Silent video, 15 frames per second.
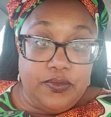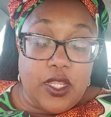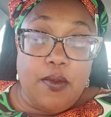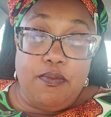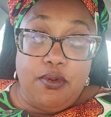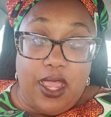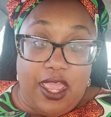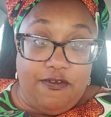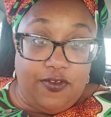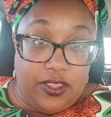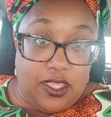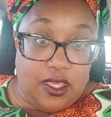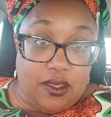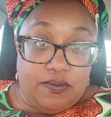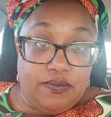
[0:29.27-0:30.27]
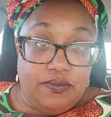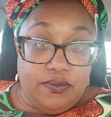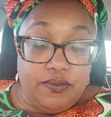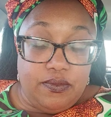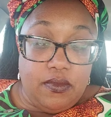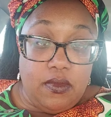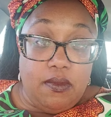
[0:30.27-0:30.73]
Pray for them.
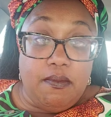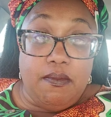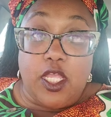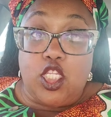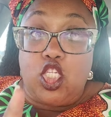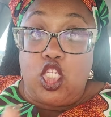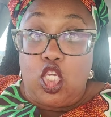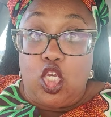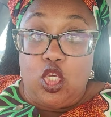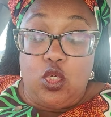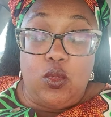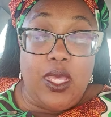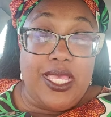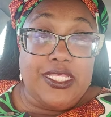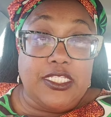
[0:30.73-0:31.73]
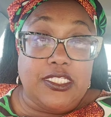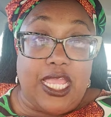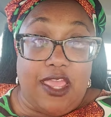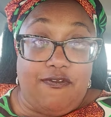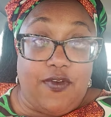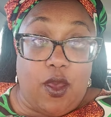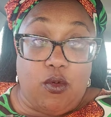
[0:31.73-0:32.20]
But you
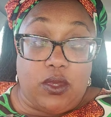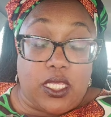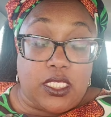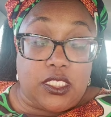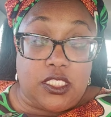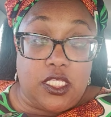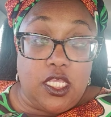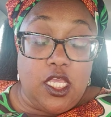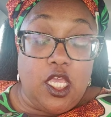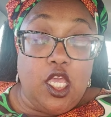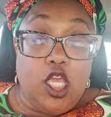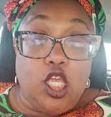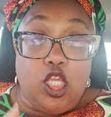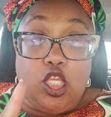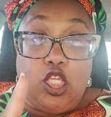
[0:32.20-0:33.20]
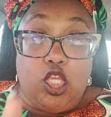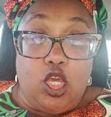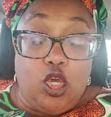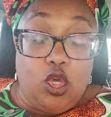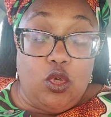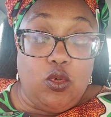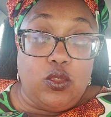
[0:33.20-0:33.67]
stay focused.
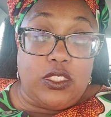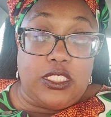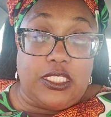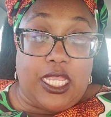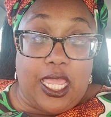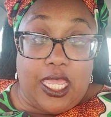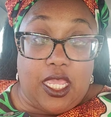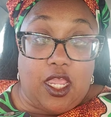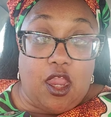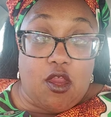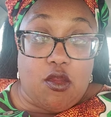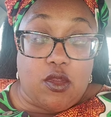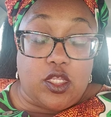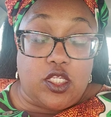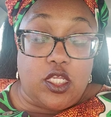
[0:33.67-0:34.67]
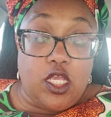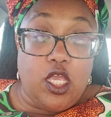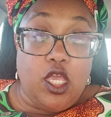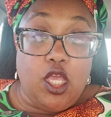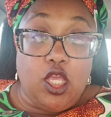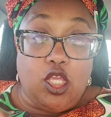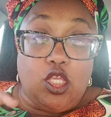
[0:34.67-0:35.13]
You stay encouraged.
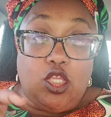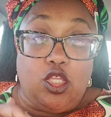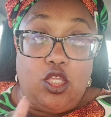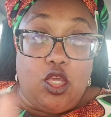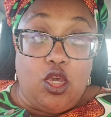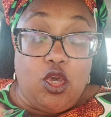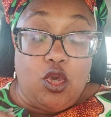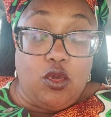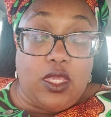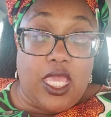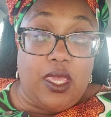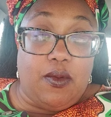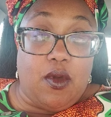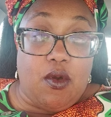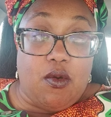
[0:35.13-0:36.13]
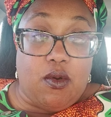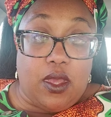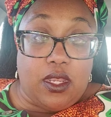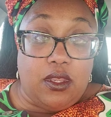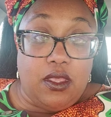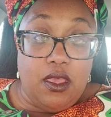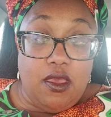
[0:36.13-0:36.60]
You keep
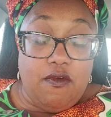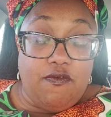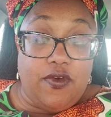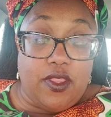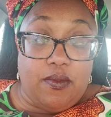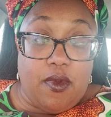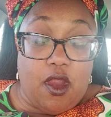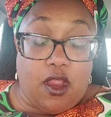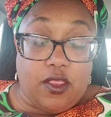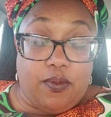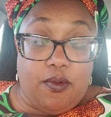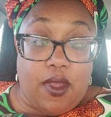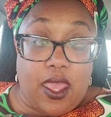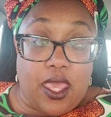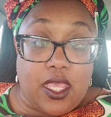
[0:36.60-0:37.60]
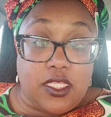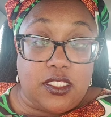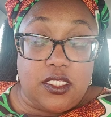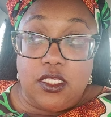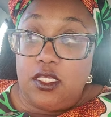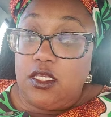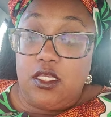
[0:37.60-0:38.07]
going for the mark of the prize.
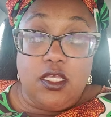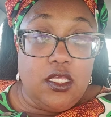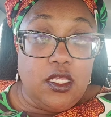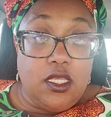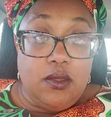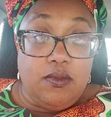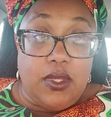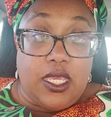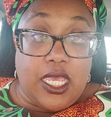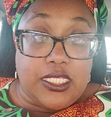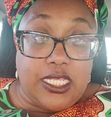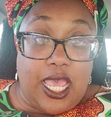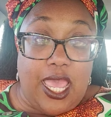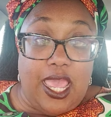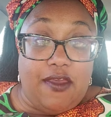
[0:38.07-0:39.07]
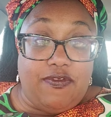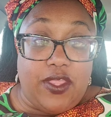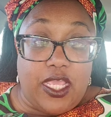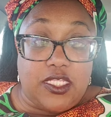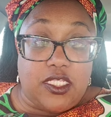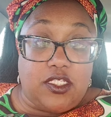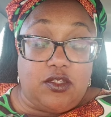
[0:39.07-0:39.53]
Because I have
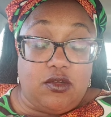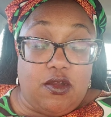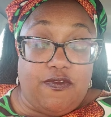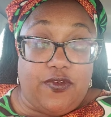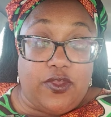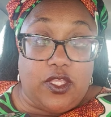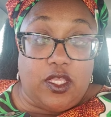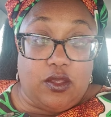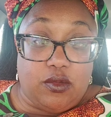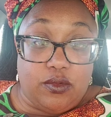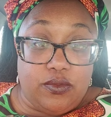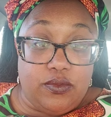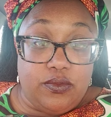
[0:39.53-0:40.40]
things in store for you.